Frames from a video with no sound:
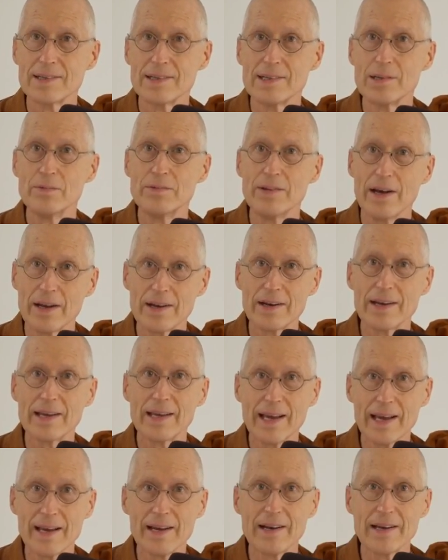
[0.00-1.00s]
You've done it
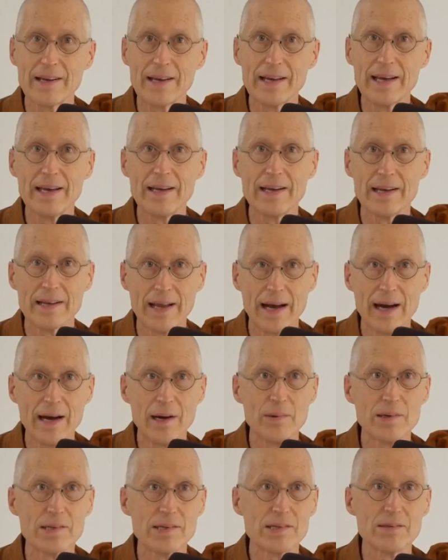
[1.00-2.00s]
again and again, and
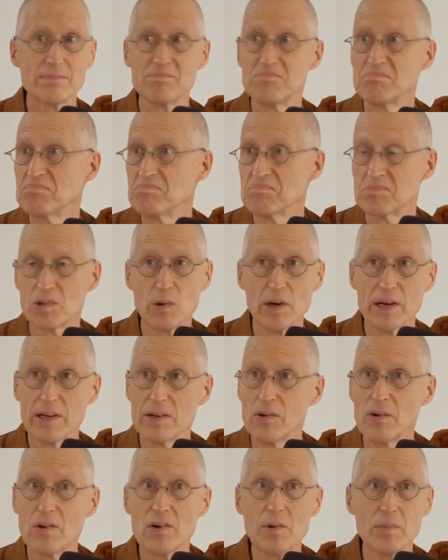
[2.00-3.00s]
now it's quite
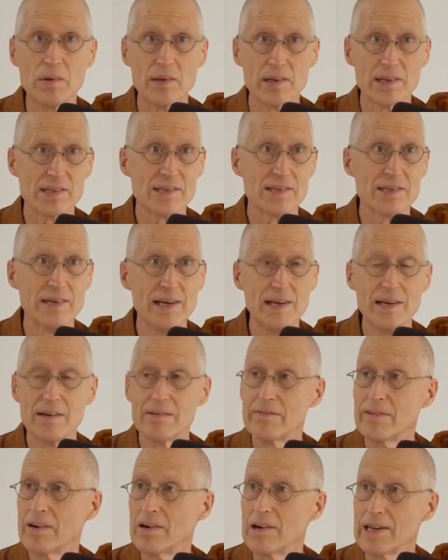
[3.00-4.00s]
normal. It's
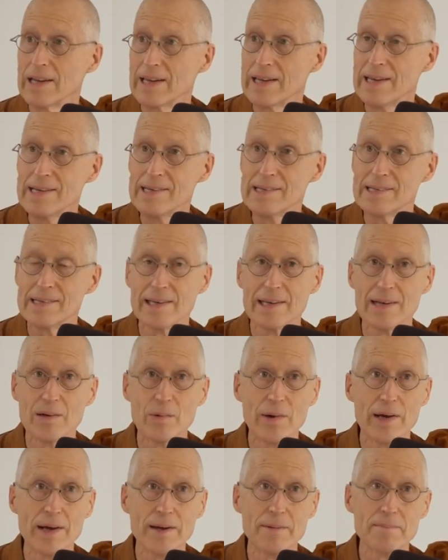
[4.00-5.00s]
fairly easy in a
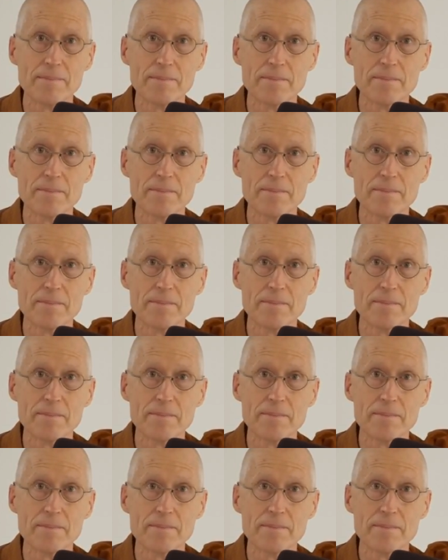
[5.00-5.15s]
way.